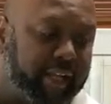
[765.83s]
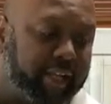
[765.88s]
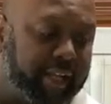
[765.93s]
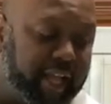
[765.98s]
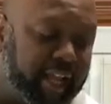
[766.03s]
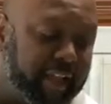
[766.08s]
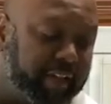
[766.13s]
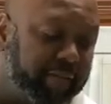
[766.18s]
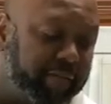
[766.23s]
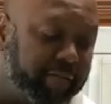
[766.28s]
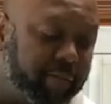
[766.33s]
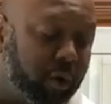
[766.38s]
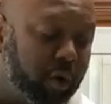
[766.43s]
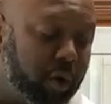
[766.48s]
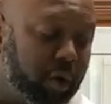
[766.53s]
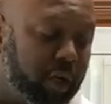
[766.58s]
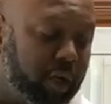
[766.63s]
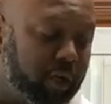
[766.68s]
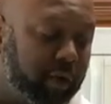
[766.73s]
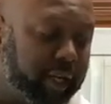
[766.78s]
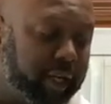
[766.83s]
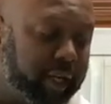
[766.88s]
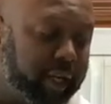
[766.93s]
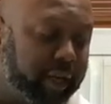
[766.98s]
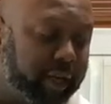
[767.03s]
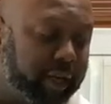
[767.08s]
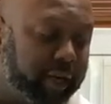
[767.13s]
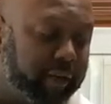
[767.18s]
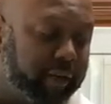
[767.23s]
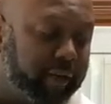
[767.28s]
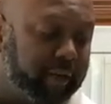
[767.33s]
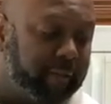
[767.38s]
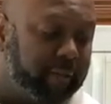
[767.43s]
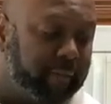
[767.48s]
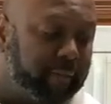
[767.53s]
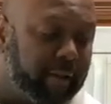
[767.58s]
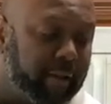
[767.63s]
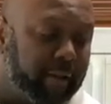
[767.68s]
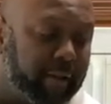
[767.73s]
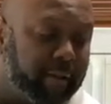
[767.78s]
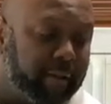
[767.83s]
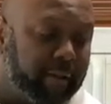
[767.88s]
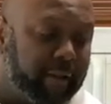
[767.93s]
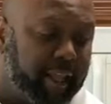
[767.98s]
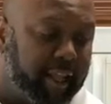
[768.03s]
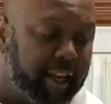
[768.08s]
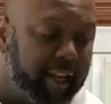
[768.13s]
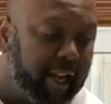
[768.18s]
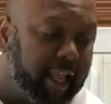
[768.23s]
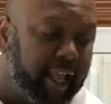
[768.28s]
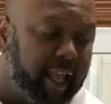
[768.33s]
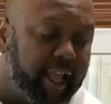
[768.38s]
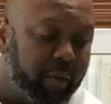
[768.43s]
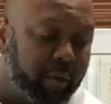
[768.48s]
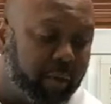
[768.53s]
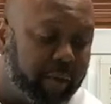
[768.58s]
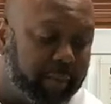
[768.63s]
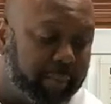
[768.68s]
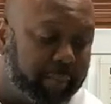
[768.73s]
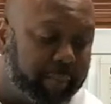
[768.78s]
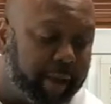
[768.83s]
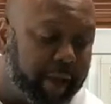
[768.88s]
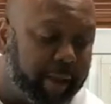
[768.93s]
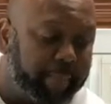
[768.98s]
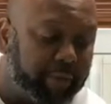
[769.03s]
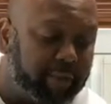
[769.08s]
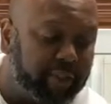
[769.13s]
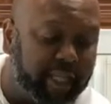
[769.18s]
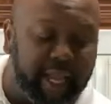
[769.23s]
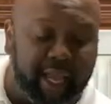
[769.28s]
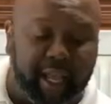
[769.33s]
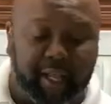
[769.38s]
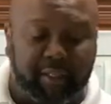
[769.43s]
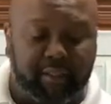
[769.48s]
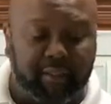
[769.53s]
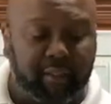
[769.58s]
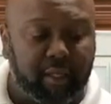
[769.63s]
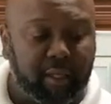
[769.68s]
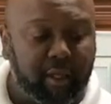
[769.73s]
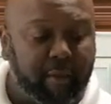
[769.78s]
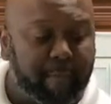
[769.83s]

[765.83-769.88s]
I have foil on it here and lined with paper towels.